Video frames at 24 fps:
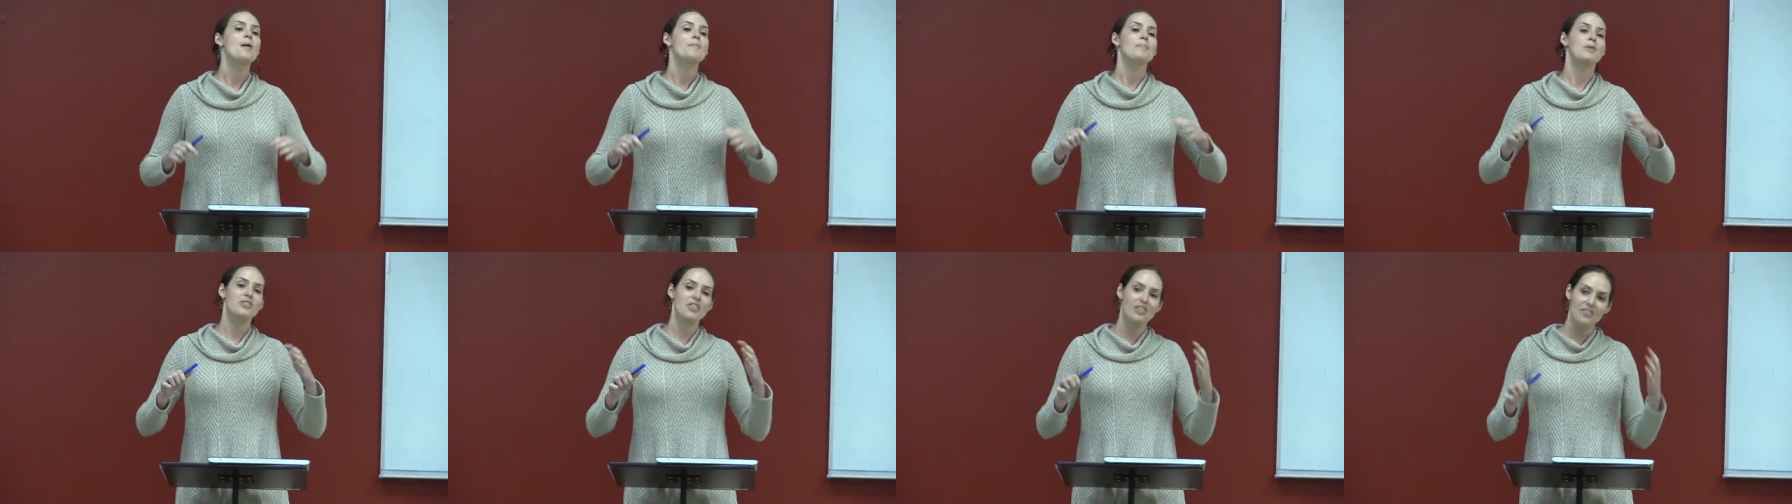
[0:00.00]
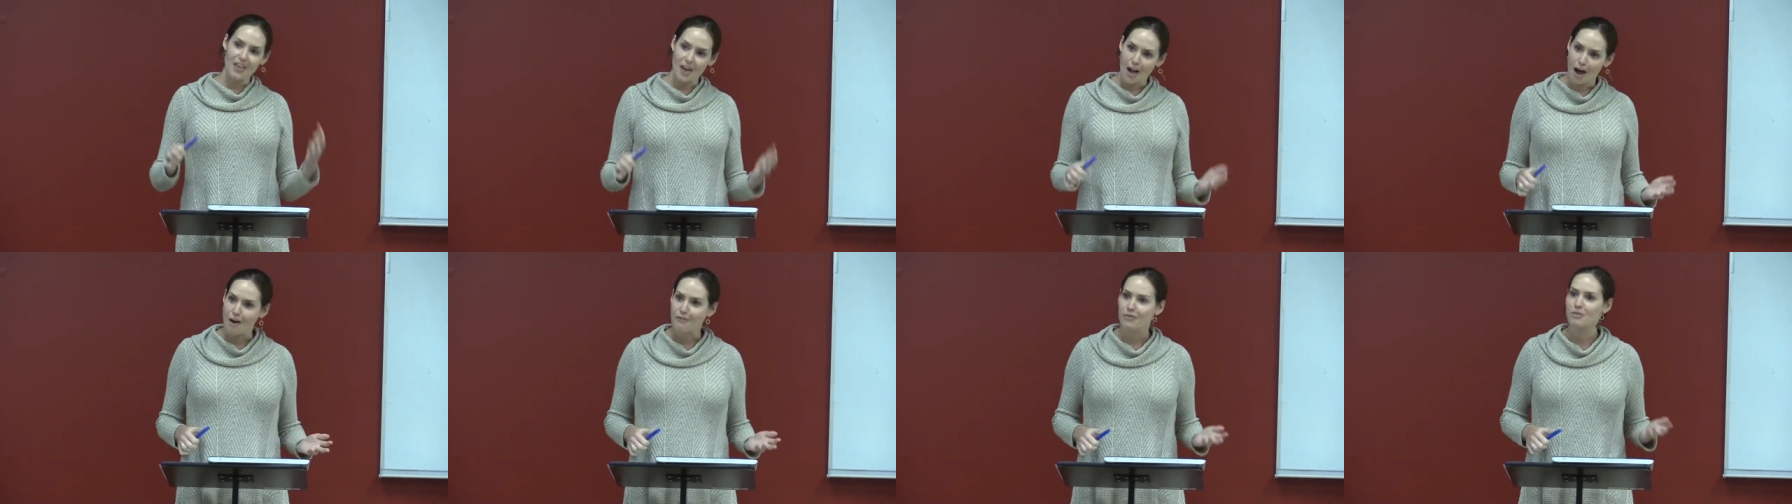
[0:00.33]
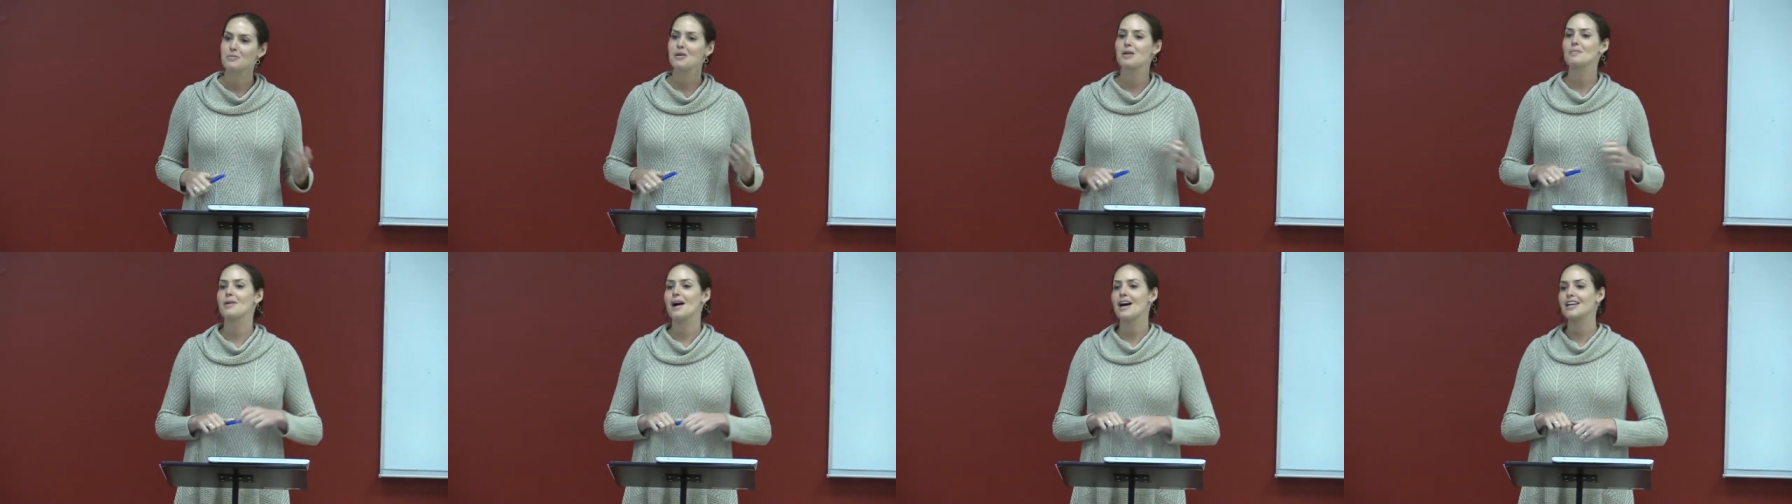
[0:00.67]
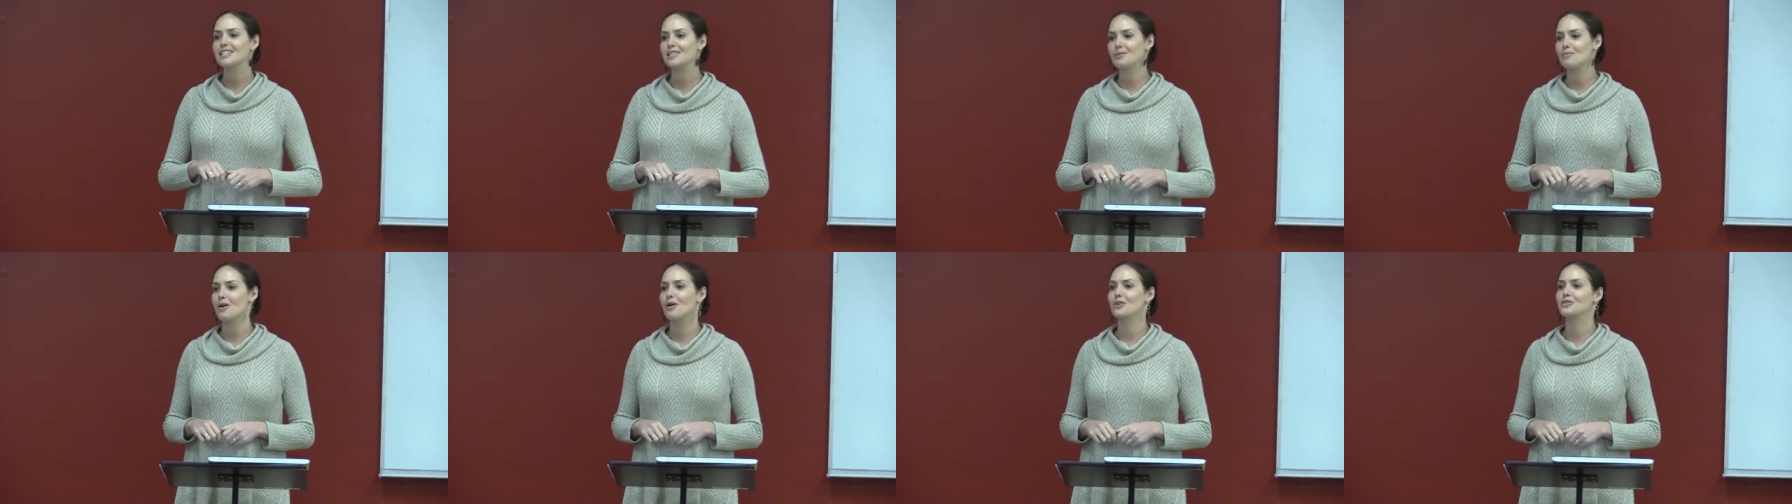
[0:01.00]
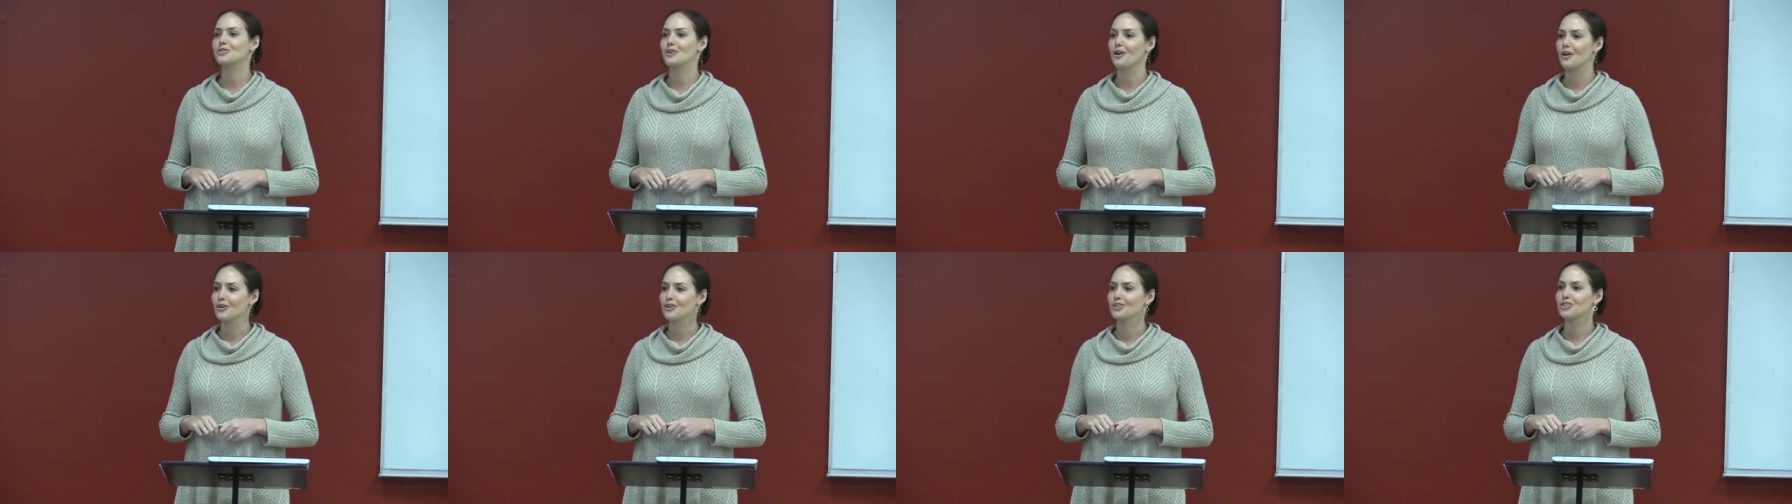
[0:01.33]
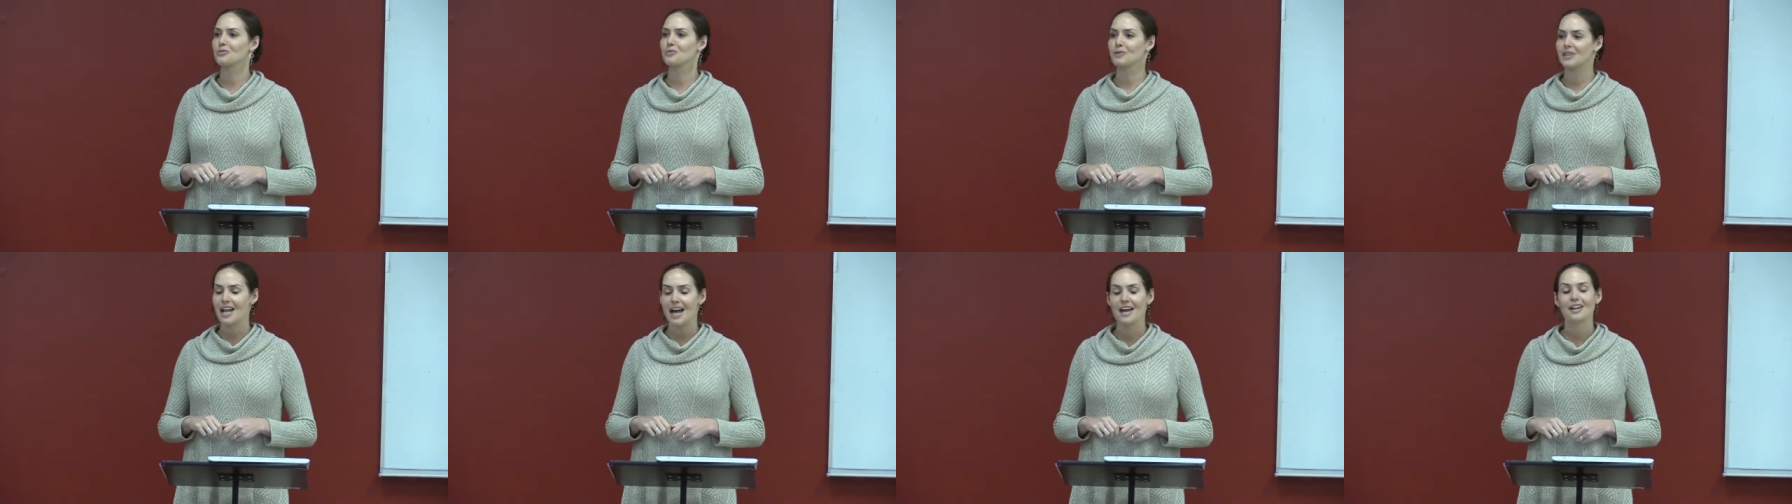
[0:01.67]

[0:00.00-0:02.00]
but then they offered me a basketball scholarship and